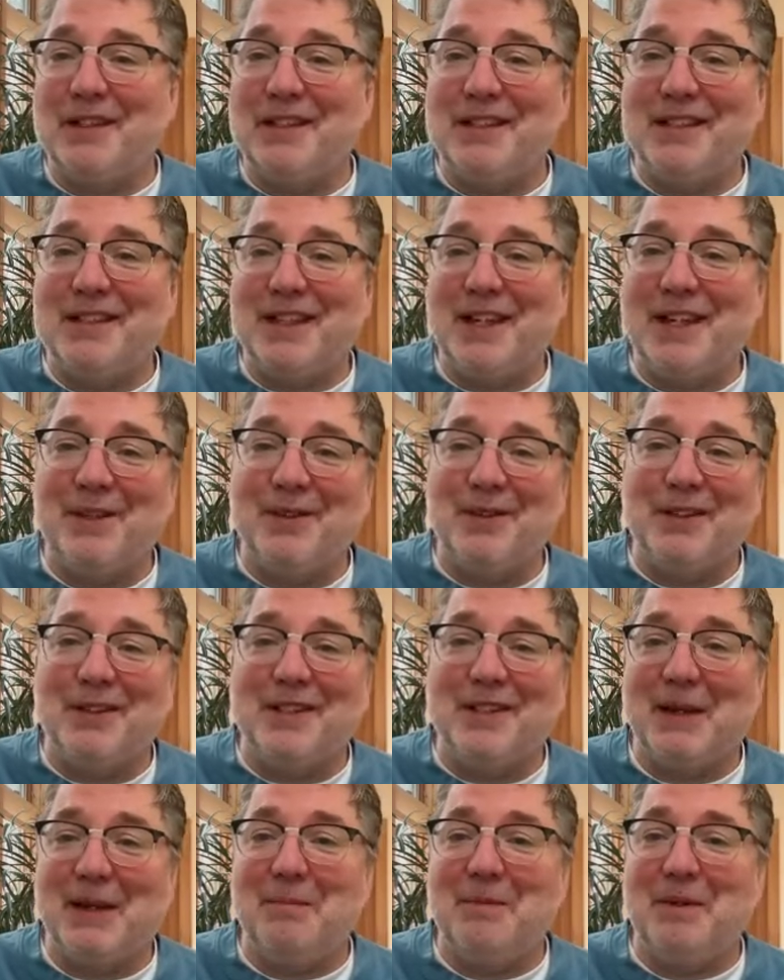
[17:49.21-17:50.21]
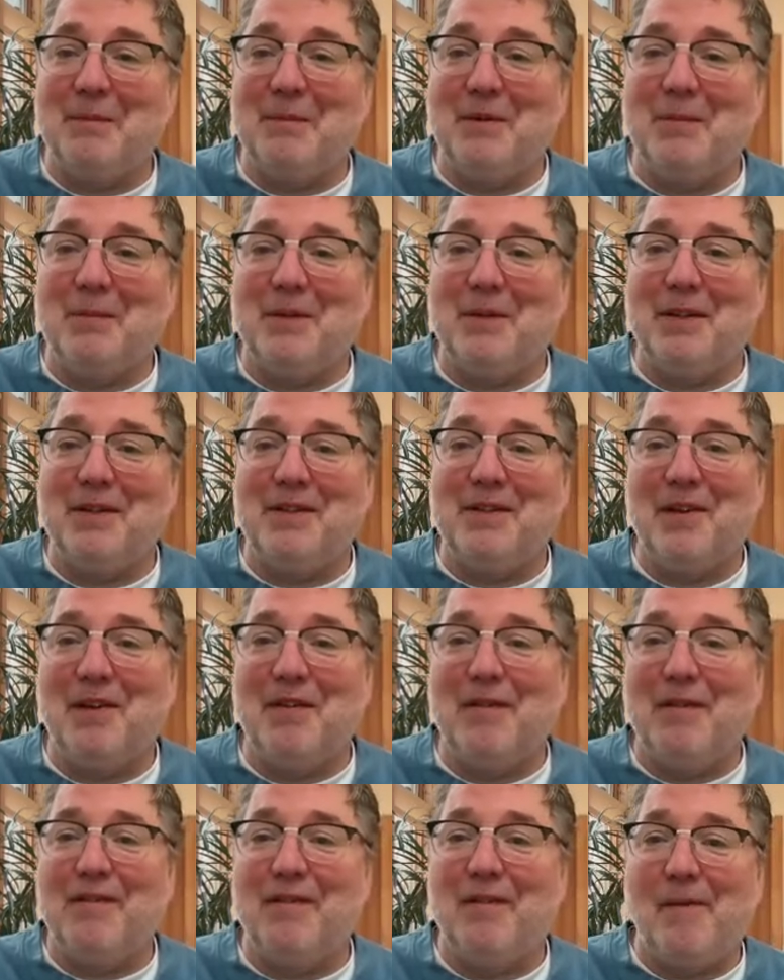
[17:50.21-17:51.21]
just got to accept about
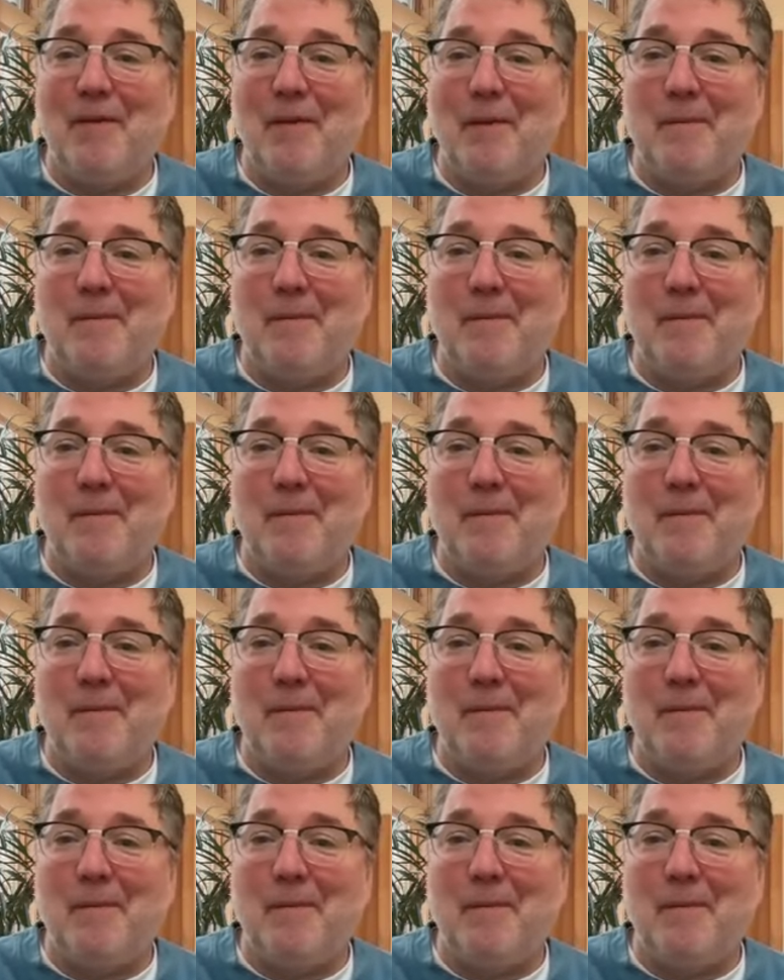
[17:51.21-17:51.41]
myself,